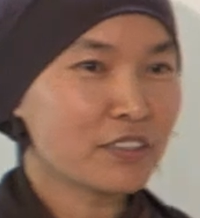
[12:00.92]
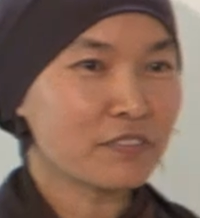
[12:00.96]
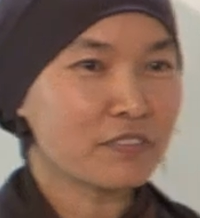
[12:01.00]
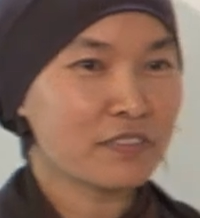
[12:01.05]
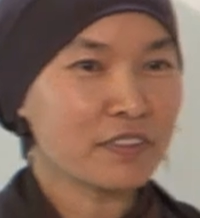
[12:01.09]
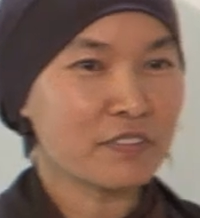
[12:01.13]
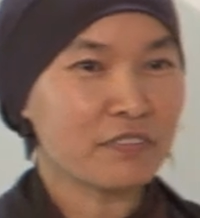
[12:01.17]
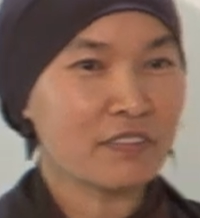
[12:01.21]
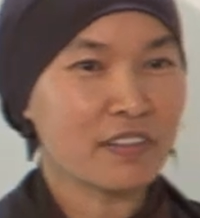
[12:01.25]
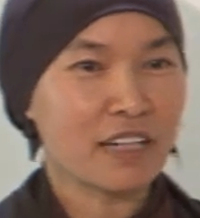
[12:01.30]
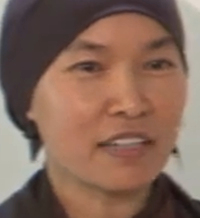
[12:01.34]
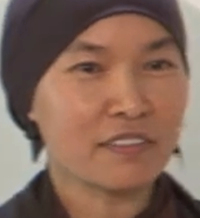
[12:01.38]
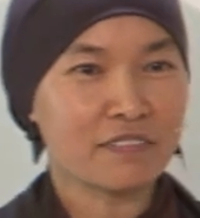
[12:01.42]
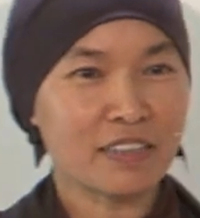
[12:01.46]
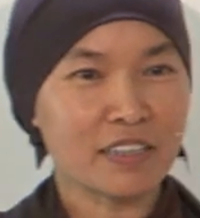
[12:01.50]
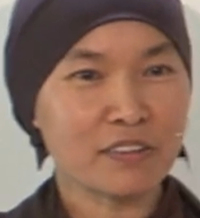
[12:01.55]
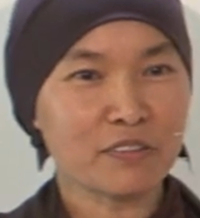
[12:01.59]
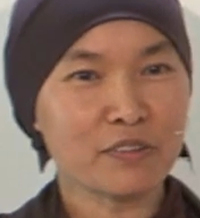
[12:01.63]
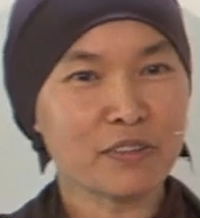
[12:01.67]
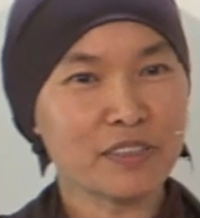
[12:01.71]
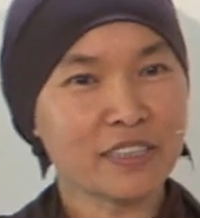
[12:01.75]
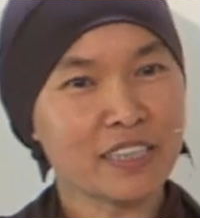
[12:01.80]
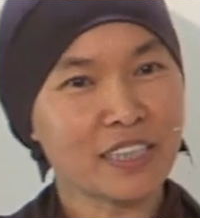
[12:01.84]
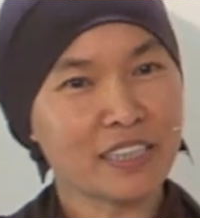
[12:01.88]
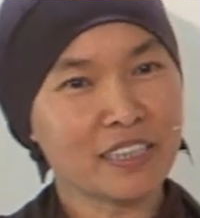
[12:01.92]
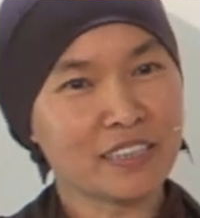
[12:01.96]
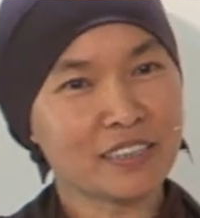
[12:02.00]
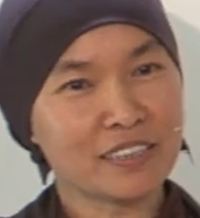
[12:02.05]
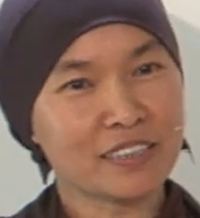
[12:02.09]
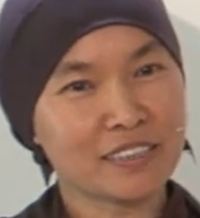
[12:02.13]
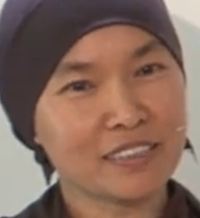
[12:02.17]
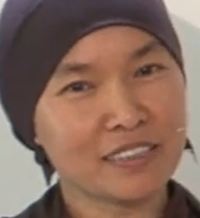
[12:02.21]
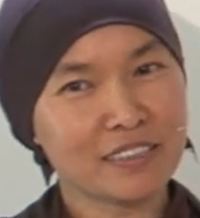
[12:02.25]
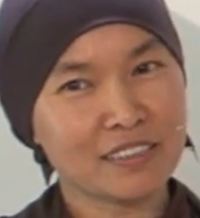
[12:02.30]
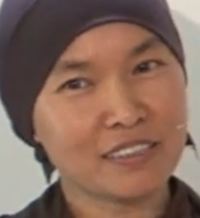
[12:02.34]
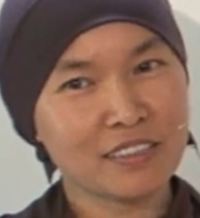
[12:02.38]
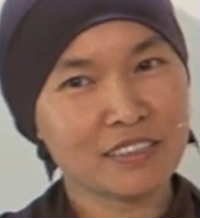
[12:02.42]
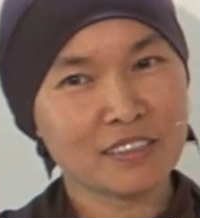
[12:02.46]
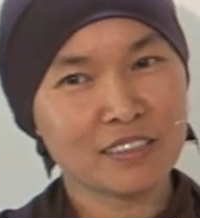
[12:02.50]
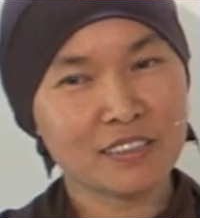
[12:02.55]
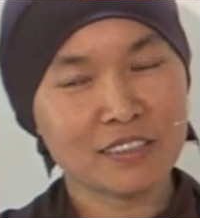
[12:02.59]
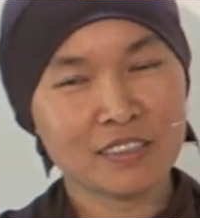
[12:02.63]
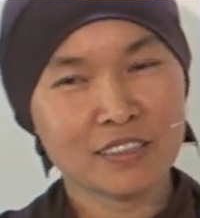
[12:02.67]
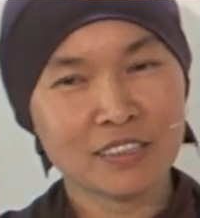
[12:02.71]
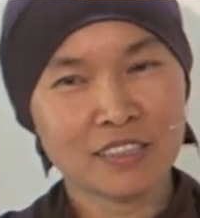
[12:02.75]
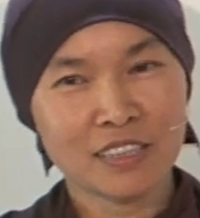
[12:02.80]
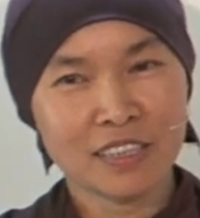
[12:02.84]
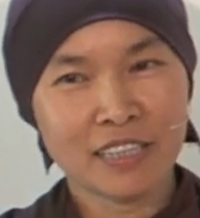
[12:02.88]
of the five aggregates,
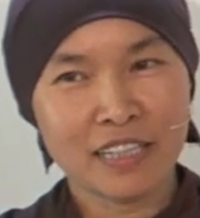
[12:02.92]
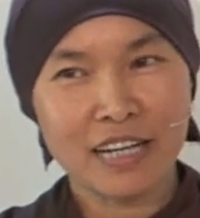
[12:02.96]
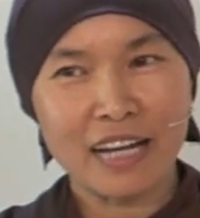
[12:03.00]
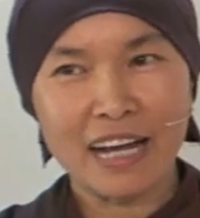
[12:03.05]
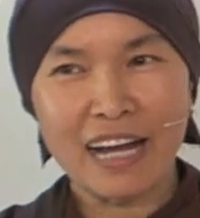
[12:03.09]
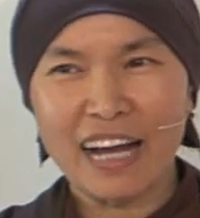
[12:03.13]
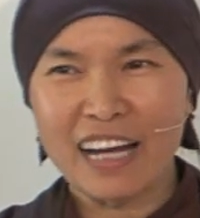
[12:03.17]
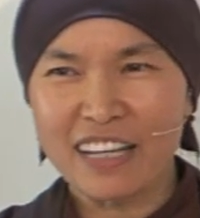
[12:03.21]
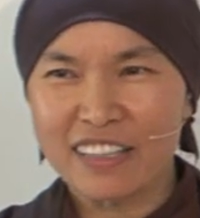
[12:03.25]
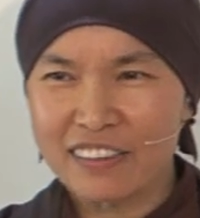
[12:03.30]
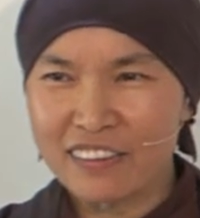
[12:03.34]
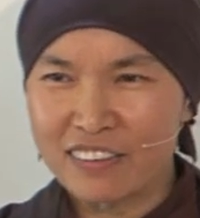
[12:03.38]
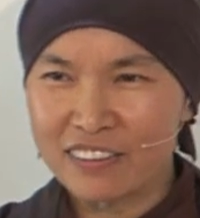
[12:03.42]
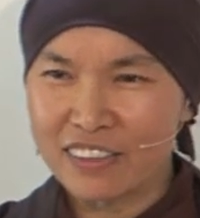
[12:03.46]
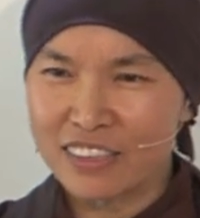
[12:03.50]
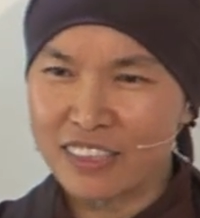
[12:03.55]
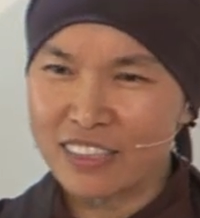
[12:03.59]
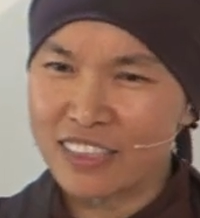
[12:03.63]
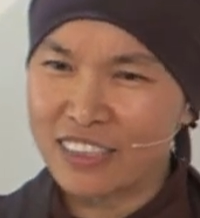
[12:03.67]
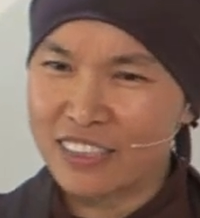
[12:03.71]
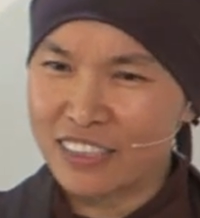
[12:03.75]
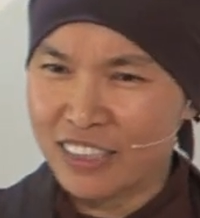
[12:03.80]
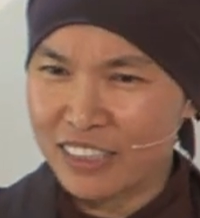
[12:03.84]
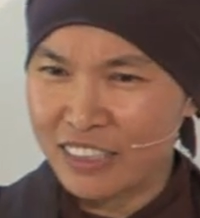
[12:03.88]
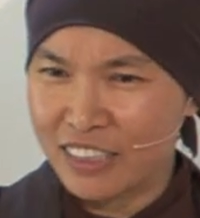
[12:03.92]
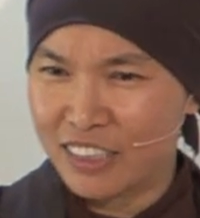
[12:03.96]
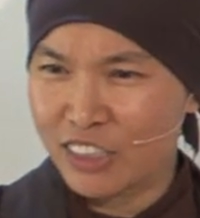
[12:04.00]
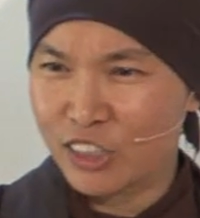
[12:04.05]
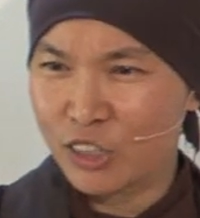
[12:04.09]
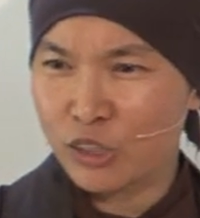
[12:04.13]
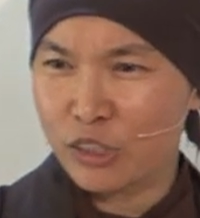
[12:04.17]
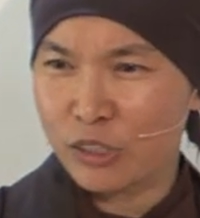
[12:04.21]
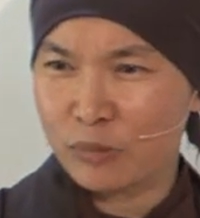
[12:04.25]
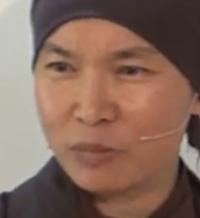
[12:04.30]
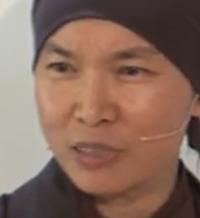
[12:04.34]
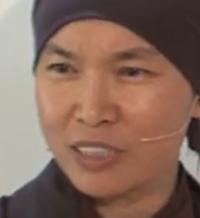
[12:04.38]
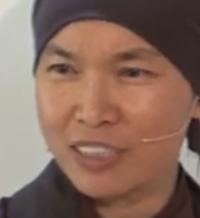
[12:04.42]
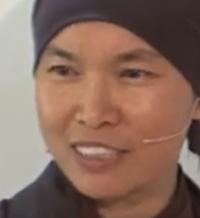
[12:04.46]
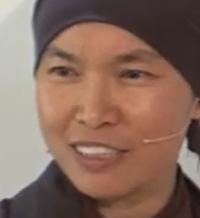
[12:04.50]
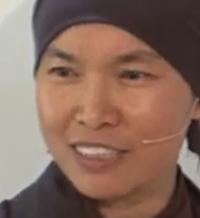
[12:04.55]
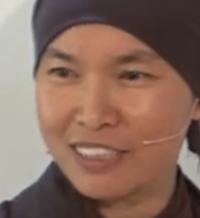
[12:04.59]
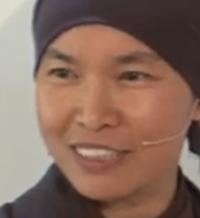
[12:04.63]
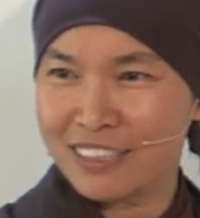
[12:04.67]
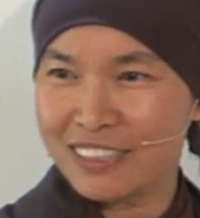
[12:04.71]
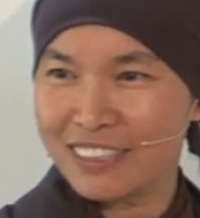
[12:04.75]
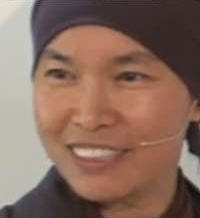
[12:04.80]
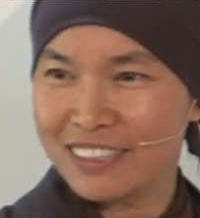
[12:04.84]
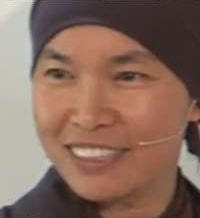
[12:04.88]
I thought this is a
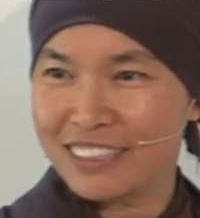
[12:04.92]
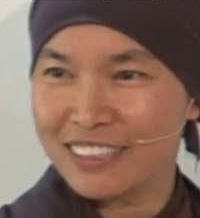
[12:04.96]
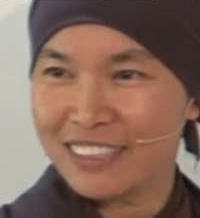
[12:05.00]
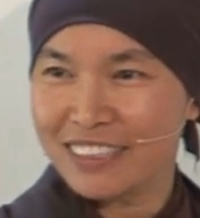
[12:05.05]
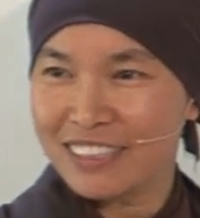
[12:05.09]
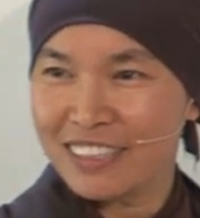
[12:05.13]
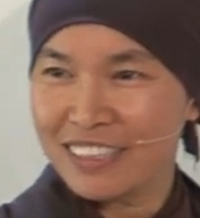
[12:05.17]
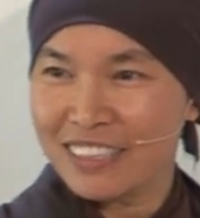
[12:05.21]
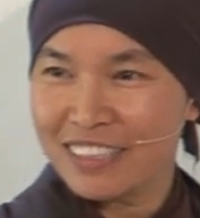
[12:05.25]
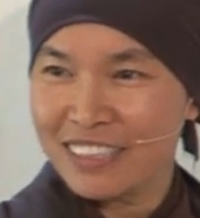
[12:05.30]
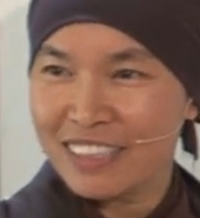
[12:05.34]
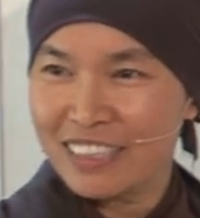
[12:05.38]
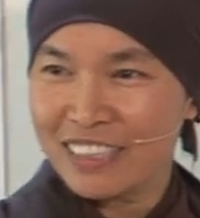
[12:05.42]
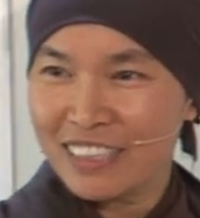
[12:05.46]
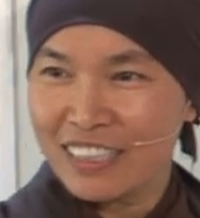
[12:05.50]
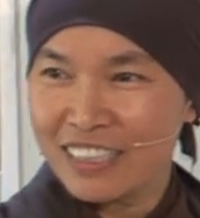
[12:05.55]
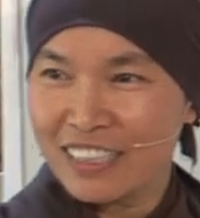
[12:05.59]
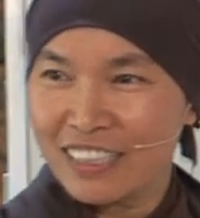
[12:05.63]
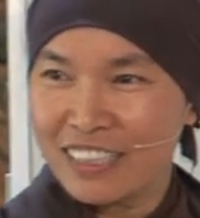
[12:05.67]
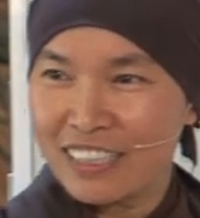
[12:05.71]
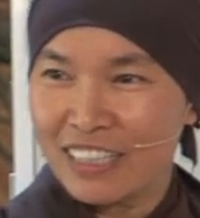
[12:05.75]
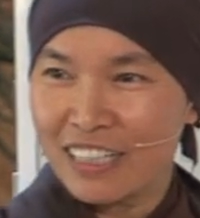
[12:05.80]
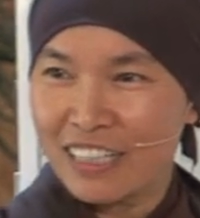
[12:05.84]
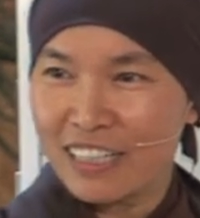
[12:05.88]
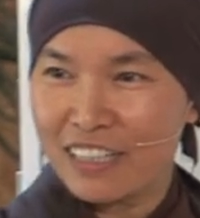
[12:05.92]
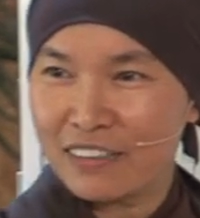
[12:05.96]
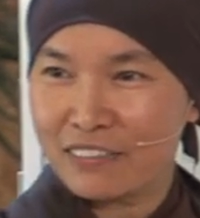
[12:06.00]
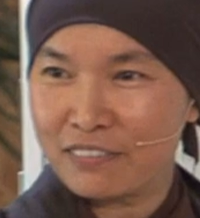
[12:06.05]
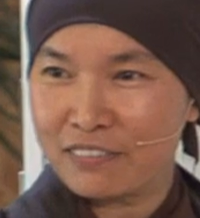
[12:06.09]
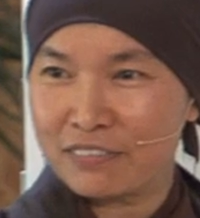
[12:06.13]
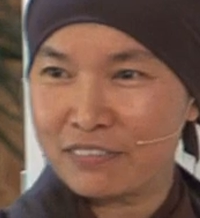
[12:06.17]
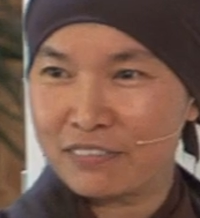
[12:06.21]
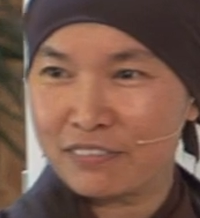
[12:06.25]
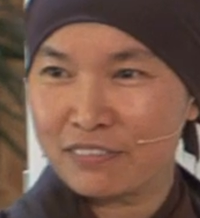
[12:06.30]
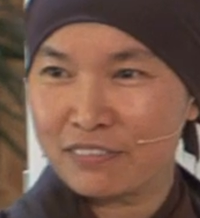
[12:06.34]
description of,